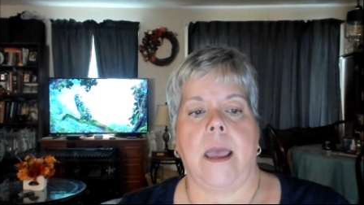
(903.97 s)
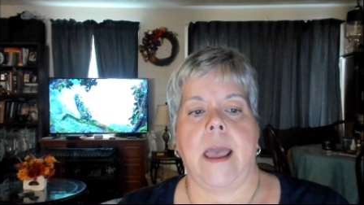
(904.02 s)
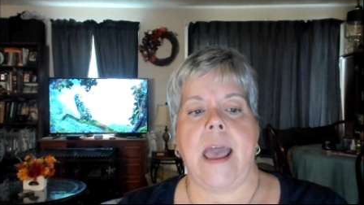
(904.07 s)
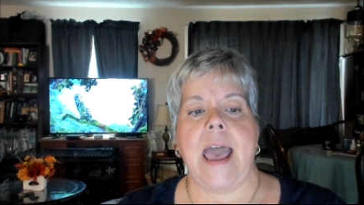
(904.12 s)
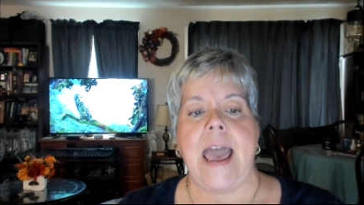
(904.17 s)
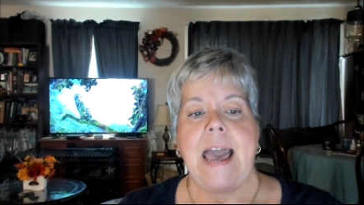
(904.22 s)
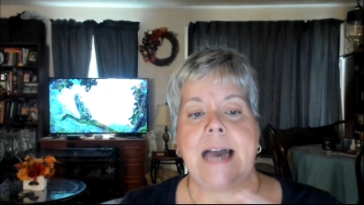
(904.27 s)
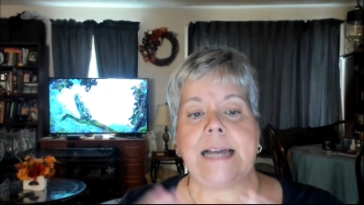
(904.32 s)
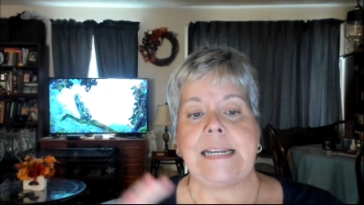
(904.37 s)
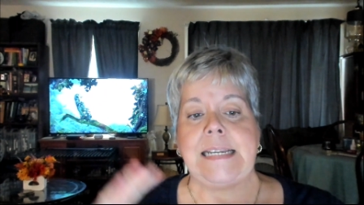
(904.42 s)

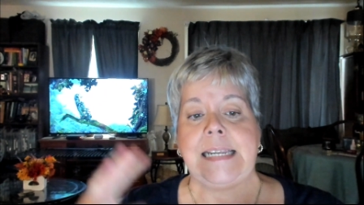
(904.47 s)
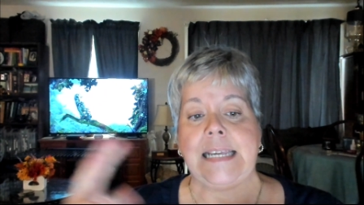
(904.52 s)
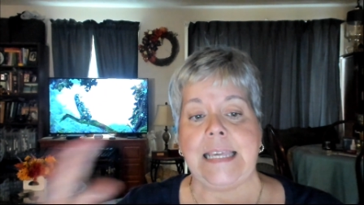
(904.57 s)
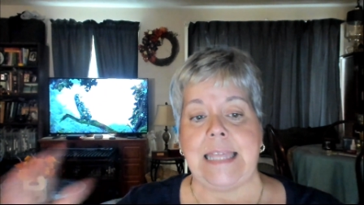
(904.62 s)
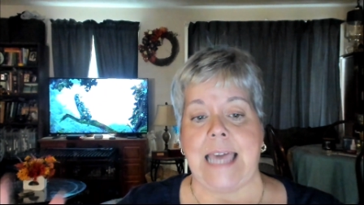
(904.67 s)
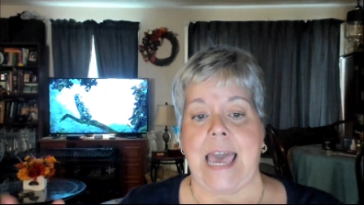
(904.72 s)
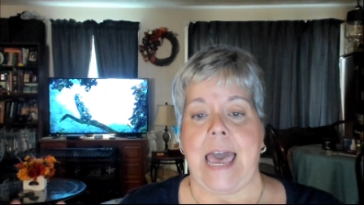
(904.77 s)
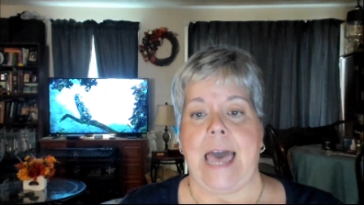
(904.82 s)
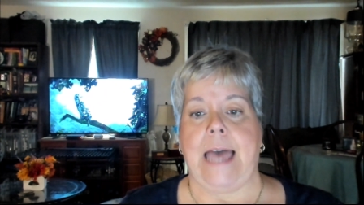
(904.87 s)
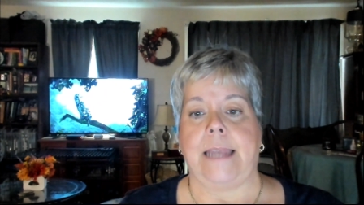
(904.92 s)
Add to
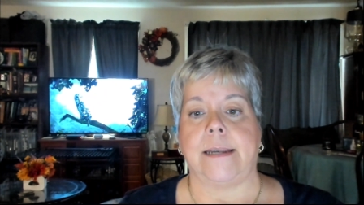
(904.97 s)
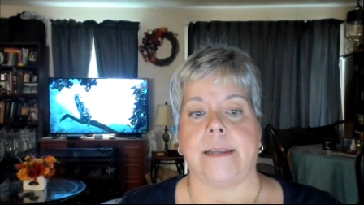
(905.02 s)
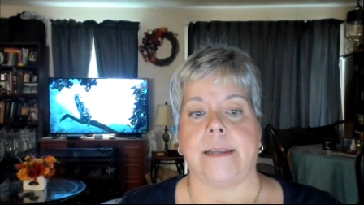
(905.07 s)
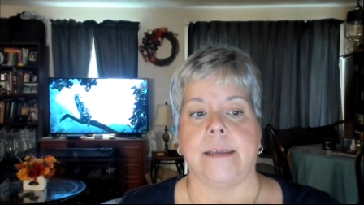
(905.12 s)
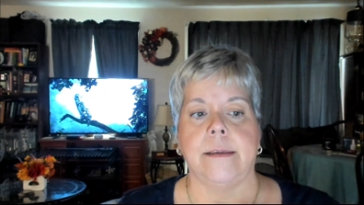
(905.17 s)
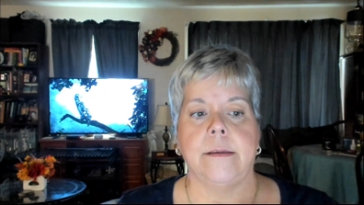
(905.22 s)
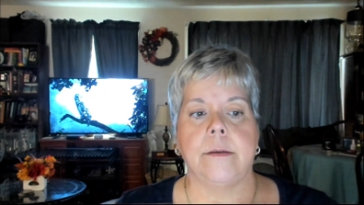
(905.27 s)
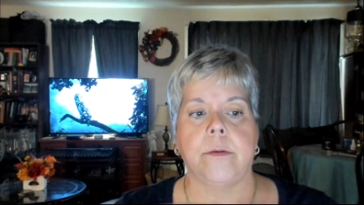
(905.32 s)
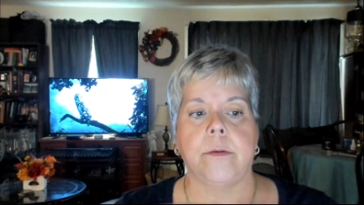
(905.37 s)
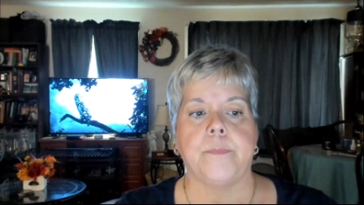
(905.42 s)
that,
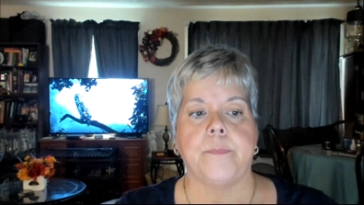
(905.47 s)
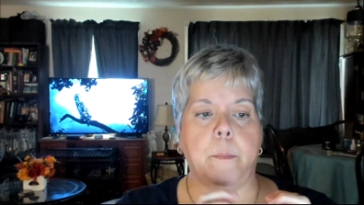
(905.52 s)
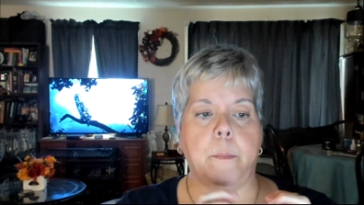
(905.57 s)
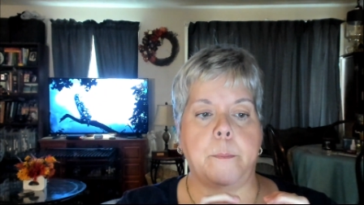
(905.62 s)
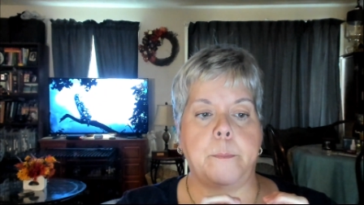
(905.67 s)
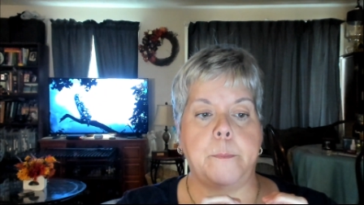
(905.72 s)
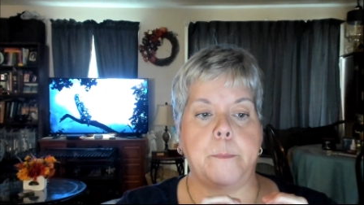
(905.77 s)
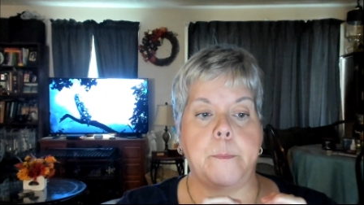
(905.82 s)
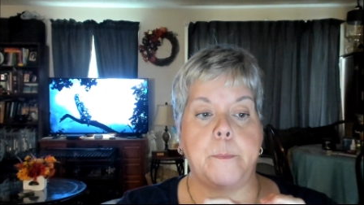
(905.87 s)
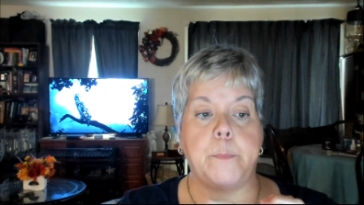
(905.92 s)

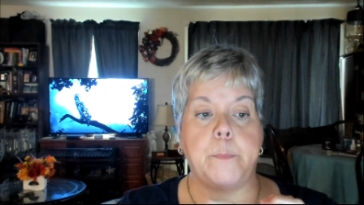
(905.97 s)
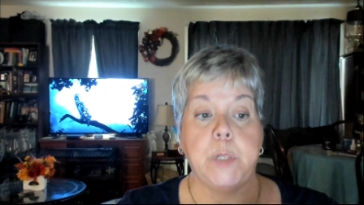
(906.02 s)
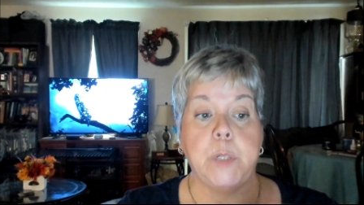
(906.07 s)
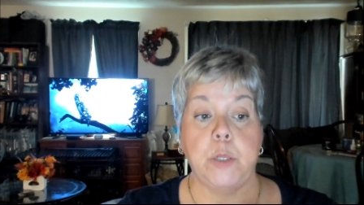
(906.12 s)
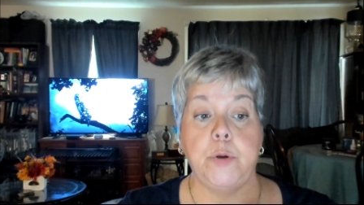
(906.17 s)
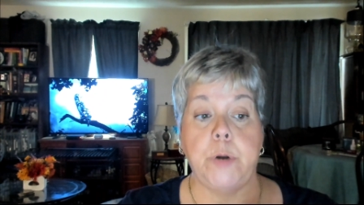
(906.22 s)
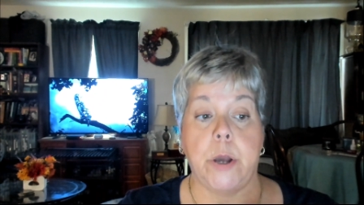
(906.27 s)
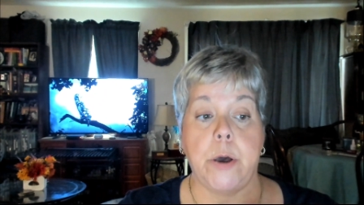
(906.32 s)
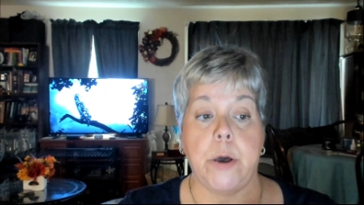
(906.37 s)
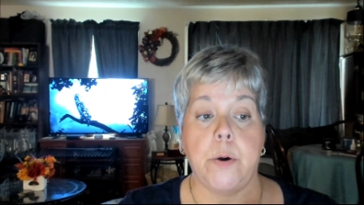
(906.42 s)

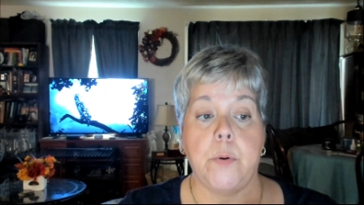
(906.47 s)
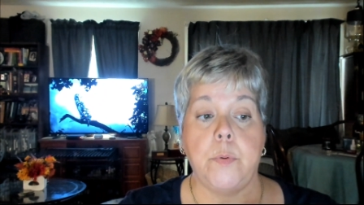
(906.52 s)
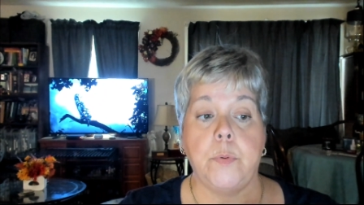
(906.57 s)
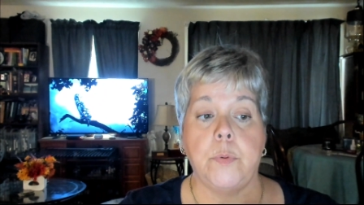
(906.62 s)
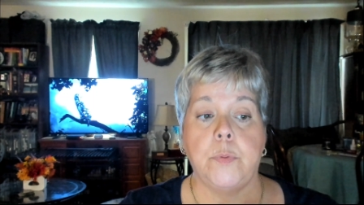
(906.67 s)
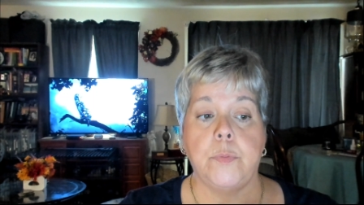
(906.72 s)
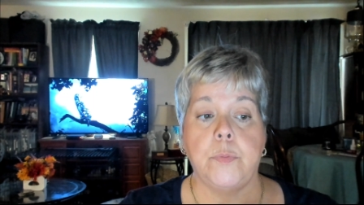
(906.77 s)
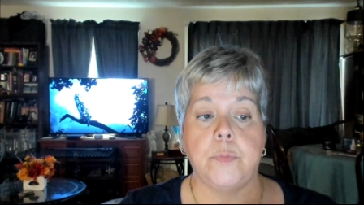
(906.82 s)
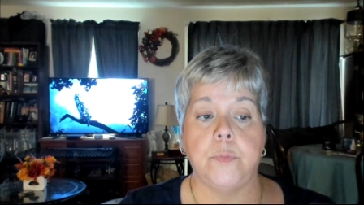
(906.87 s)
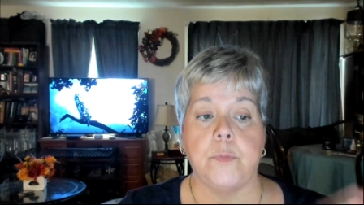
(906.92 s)
Pluto,
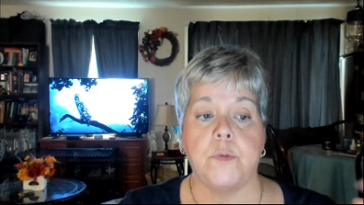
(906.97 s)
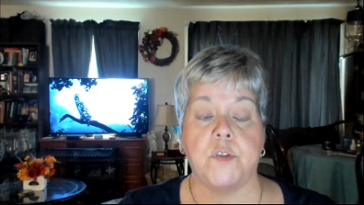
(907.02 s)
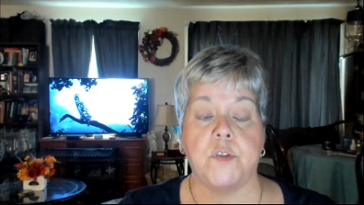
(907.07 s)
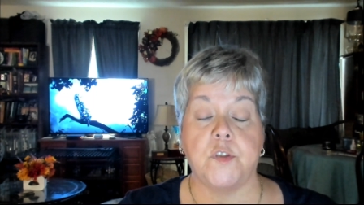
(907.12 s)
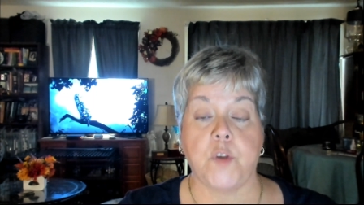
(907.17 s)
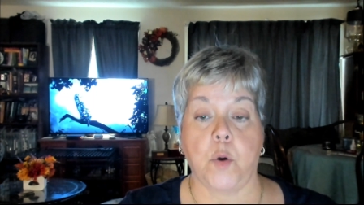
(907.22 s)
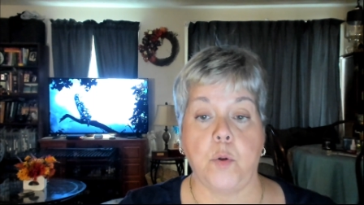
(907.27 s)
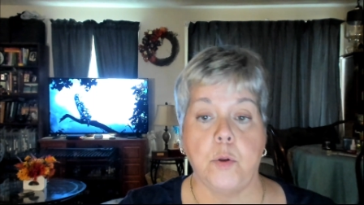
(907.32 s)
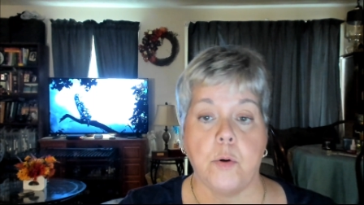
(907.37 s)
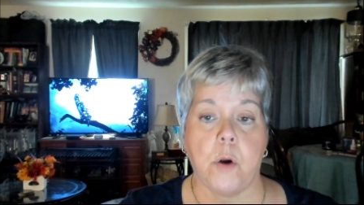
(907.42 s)

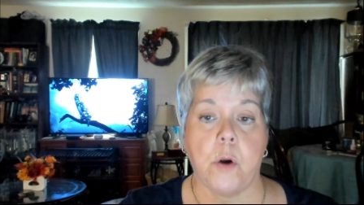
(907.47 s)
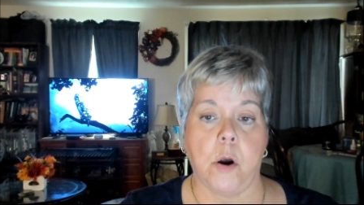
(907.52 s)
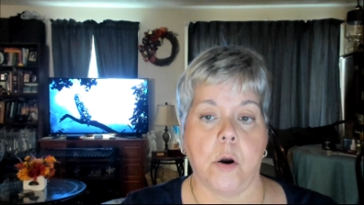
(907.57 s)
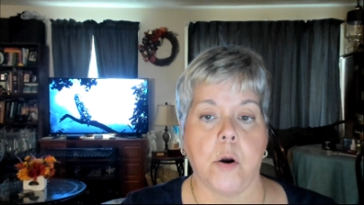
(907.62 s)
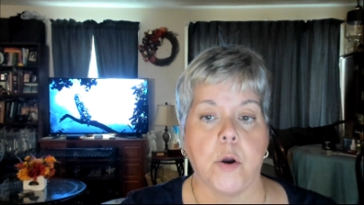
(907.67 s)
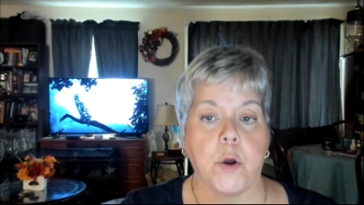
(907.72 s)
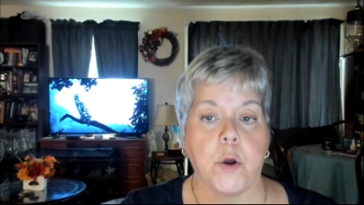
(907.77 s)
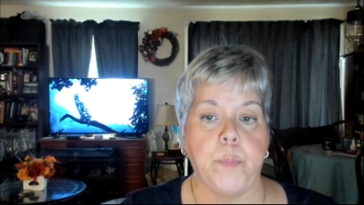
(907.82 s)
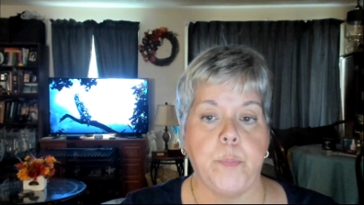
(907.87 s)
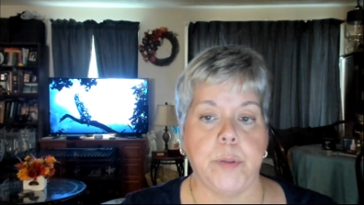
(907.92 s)
solar
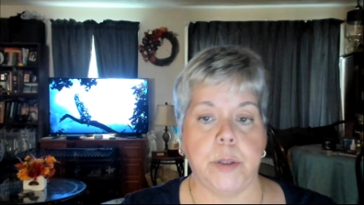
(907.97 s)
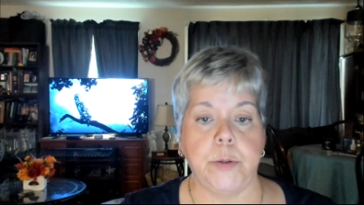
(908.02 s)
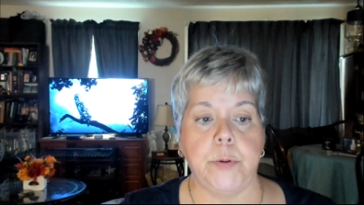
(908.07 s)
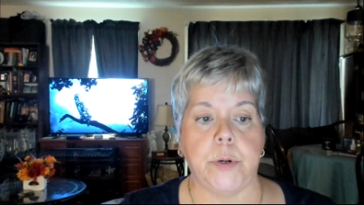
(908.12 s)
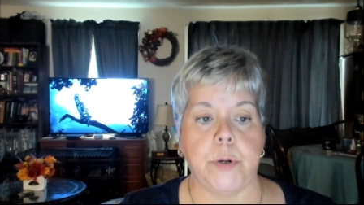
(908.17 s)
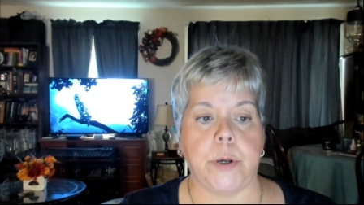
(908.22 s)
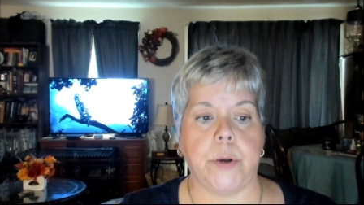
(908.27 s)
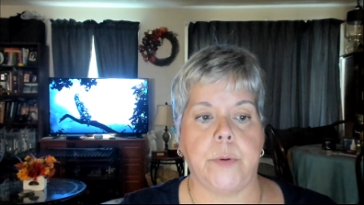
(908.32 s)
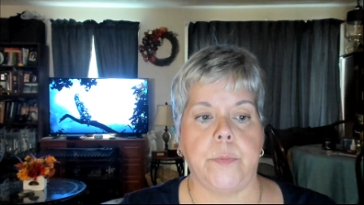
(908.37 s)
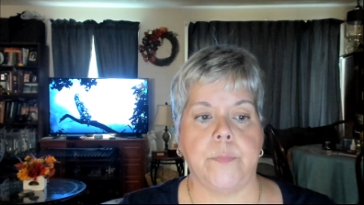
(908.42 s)
arc
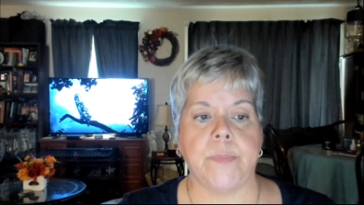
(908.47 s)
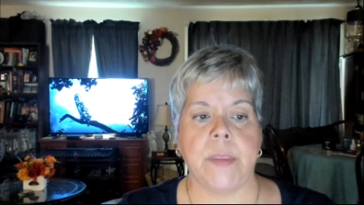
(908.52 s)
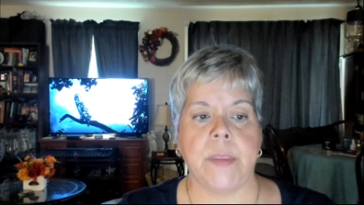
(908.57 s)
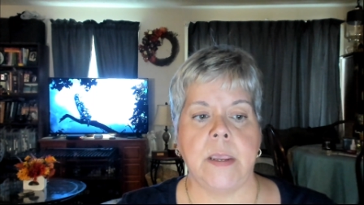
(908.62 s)
Pluto,